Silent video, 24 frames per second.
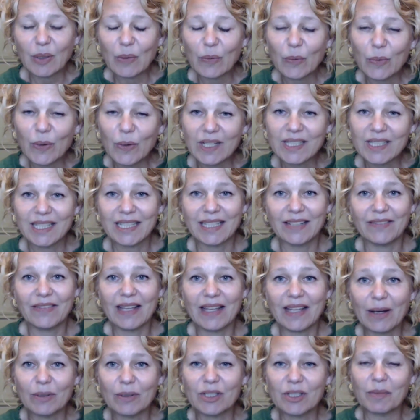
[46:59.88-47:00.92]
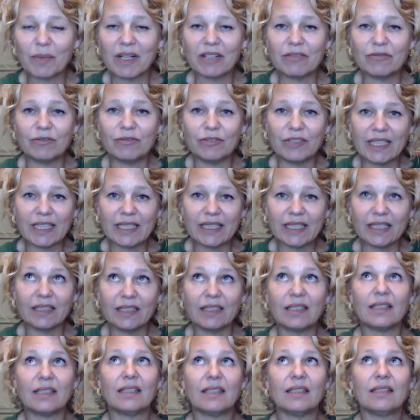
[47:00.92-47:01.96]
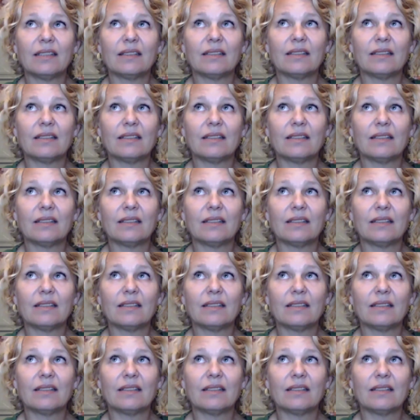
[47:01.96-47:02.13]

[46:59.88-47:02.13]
But what if that was my real,